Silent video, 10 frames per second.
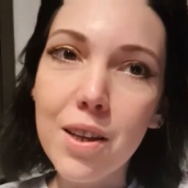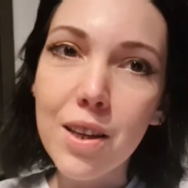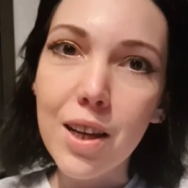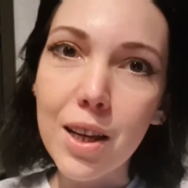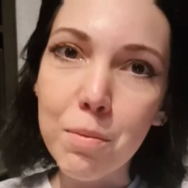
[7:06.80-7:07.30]

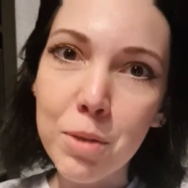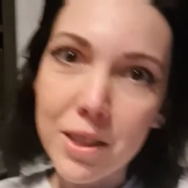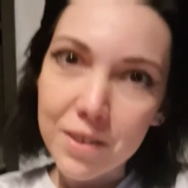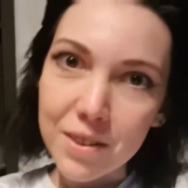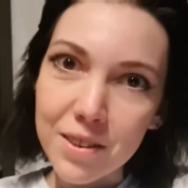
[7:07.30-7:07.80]
And please
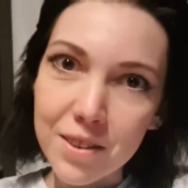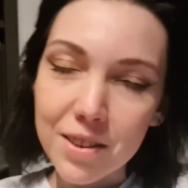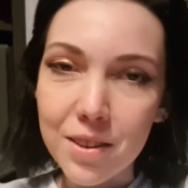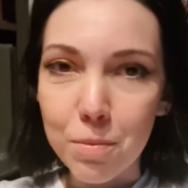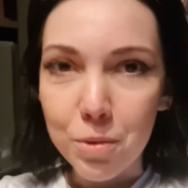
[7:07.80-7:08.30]
consider
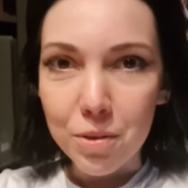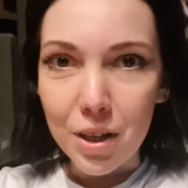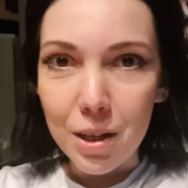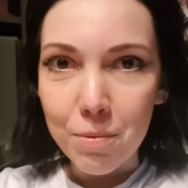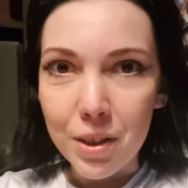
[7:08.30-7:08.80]

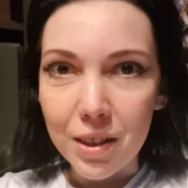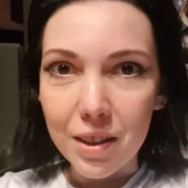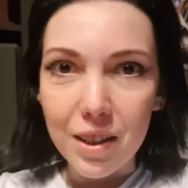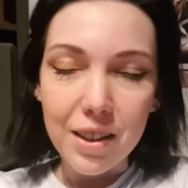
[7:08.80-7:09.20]
subscribing,